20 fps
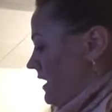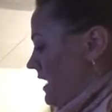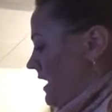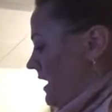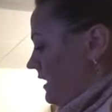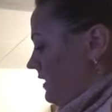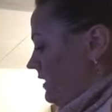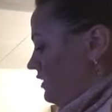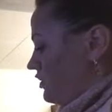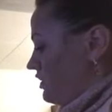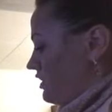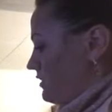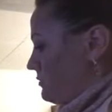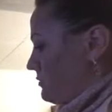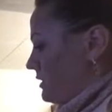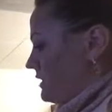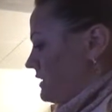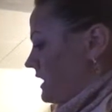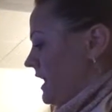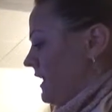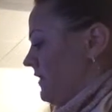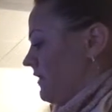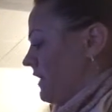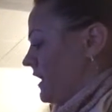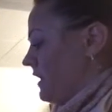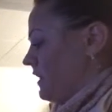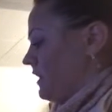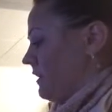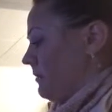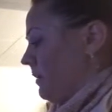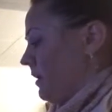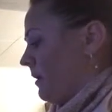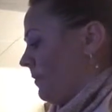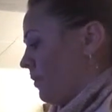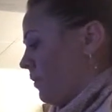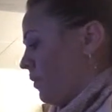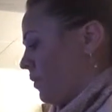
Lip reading: Okay, let's just pretend that the pump